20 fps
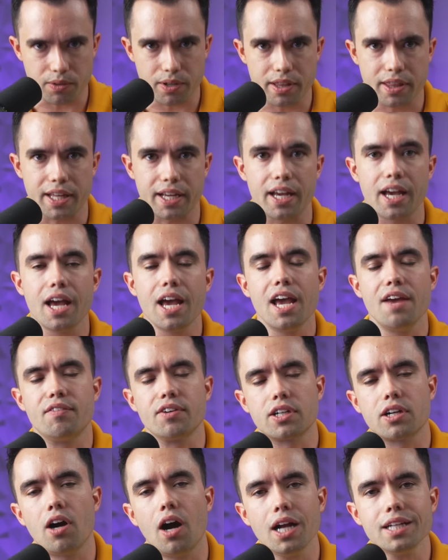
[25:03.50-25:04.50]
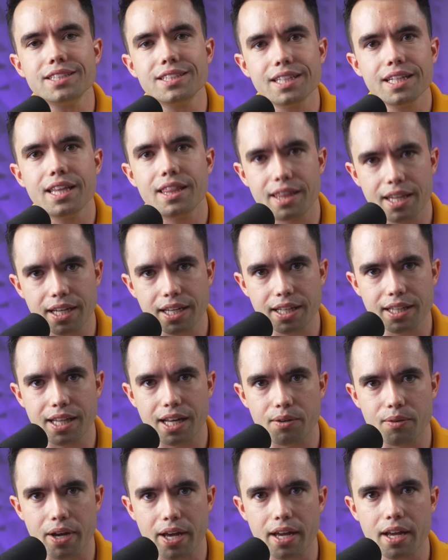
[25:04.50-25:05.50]
going to think, if you're constantly thinking
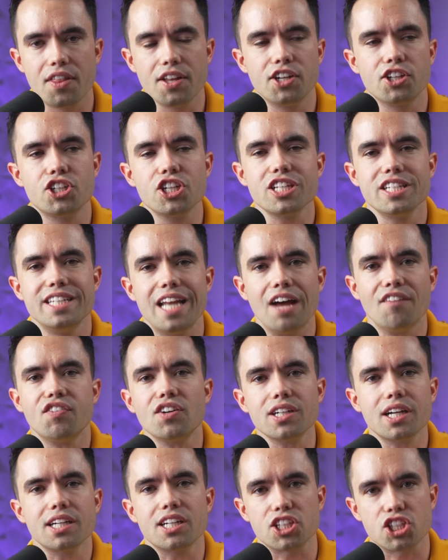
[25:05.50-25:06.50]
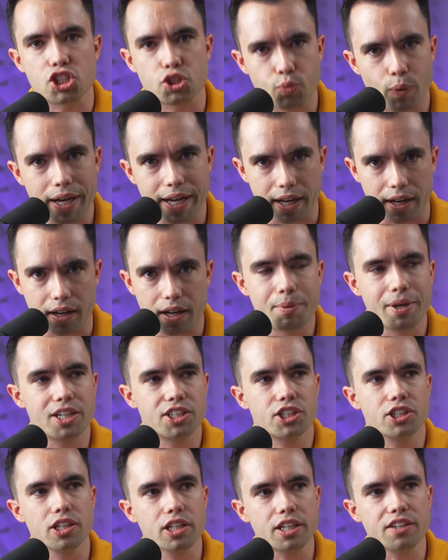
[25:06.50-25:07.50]
that way, then you're just never gonna swing
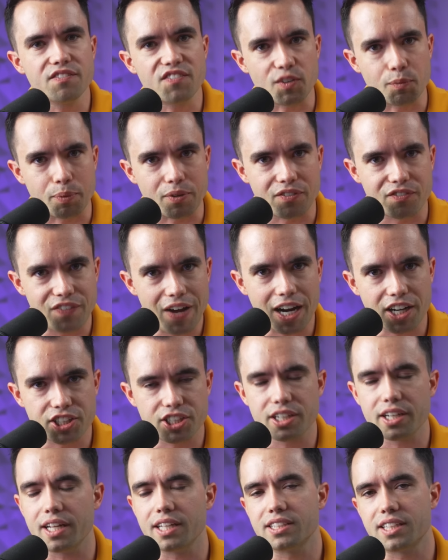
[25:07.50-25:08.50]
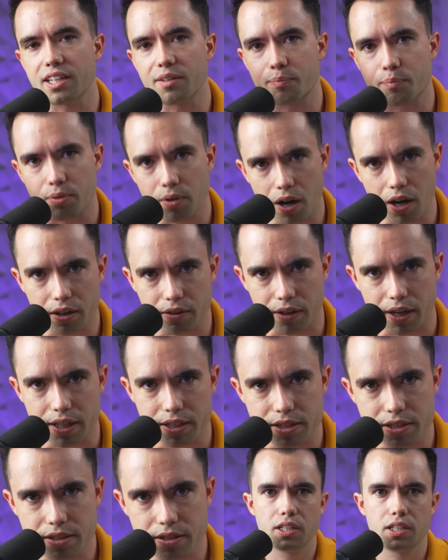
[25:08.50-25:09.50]
because you're looking for perfection instead of
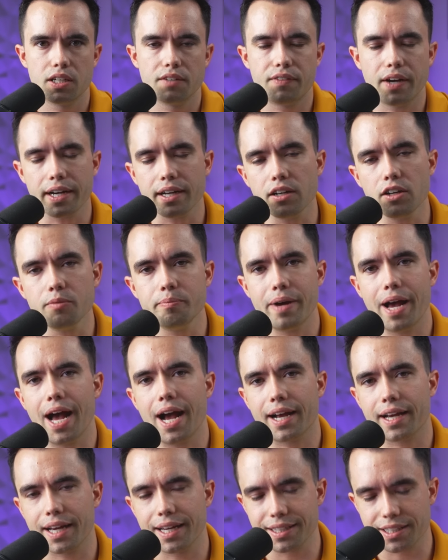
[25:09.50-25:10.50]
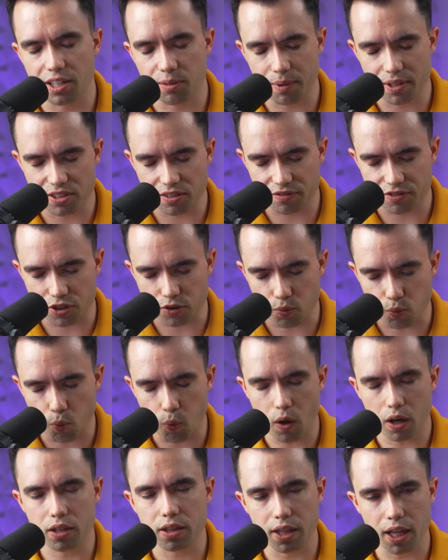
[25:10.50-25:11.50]
progress. If I could go back and tell myself just
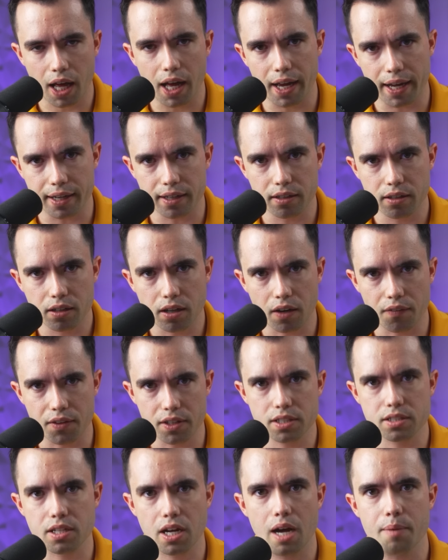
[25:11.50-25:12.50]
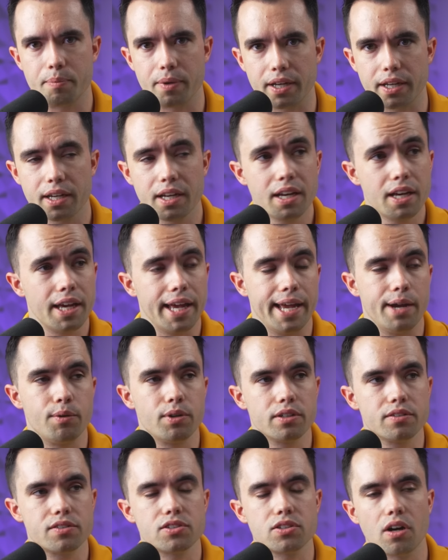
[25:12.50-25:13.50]
one line on this topic, it
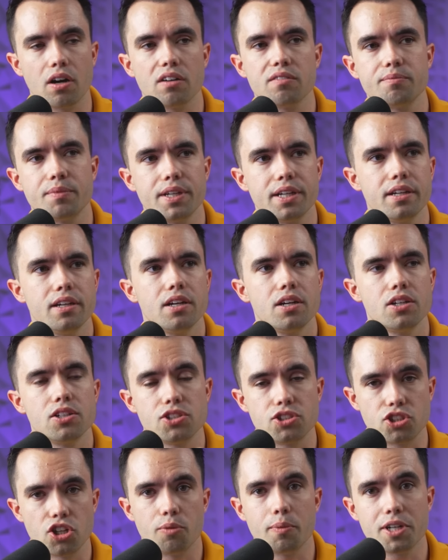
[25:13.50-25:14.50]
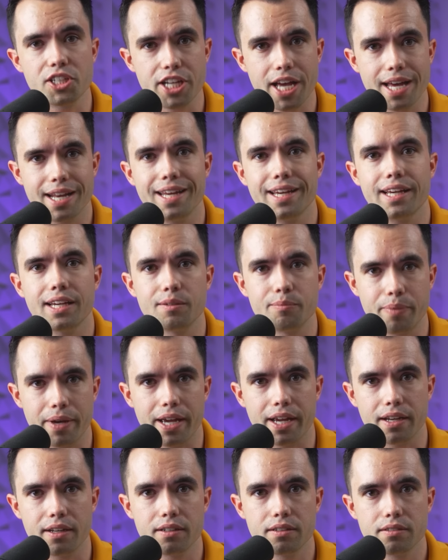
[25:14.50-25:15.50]
would have solved me so much headache and
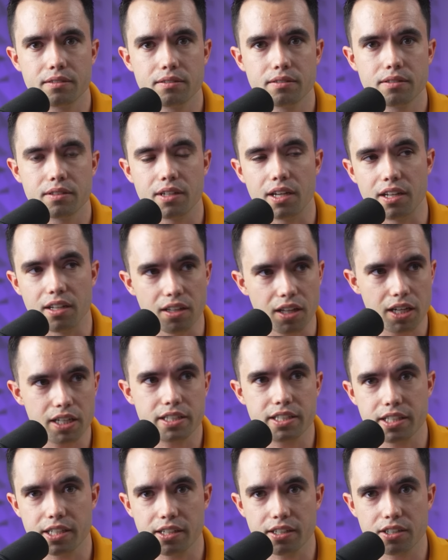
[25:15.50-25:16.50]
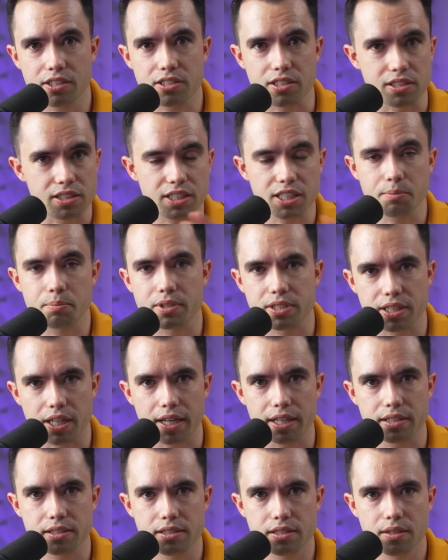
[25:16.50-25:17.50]
pain, and a lot of tears and sleepless
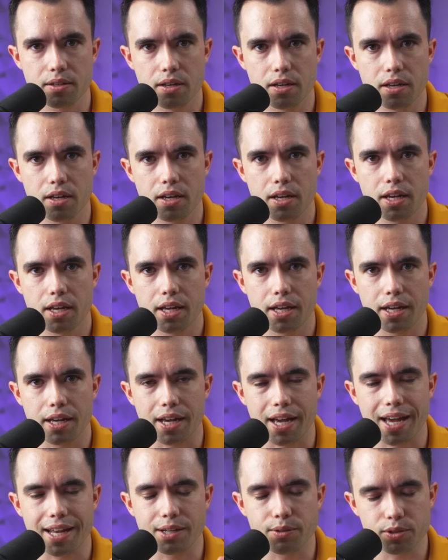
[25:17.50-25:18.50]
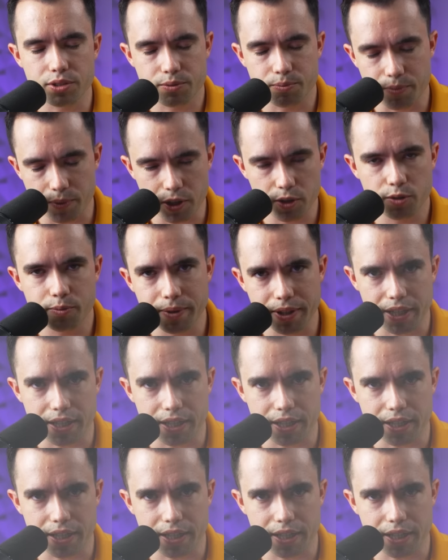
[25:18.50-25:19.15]
nights. And it was it would be